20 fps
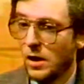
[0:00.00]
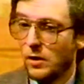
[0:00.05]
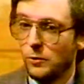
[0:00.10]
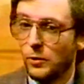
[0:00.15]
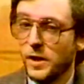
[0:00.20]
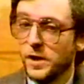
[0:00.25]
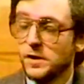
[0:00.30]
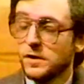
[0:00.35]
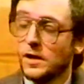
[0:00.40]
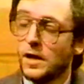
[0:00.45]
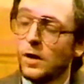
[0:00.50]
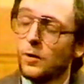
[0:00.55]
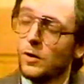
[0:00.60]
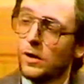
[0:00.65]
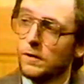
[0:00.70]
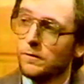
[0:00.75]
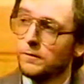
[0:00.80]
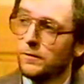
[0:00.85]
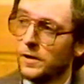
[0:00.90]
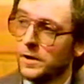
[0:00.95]
Right now,
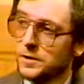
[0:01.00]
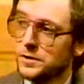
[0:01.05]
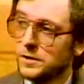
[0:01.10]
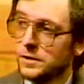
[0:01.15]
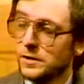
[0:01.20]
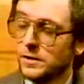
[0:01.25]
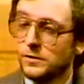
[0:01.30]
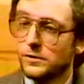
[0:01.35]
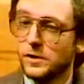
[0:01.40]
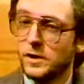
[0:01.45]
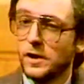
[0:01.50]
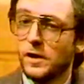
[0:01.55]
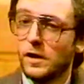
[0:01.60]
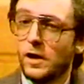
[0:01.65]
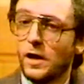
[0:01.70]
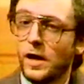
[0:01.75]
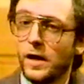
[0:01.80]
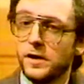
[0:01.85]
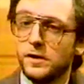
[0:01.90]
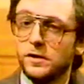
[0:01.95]
our function is to get
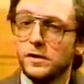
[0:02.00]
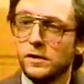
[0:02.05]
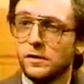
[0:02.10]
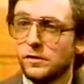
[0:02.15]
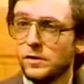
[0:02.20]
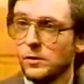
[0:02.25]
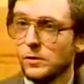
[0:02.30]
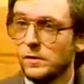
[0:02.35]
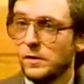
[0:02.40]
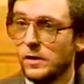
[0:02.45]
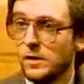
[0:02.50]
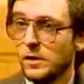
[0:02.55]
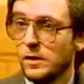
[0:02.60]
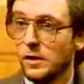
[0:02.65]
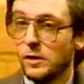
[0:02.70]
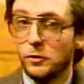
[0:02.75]
our ideas out there.